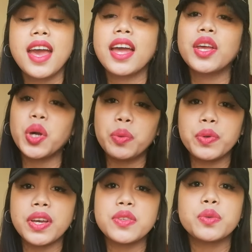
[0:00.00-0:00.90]
And I hope
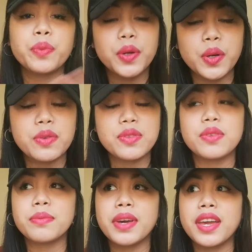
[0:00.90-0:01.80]
you guys support
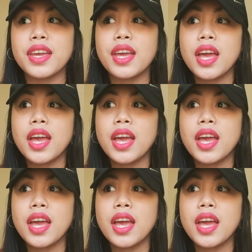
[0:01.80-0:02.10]
also my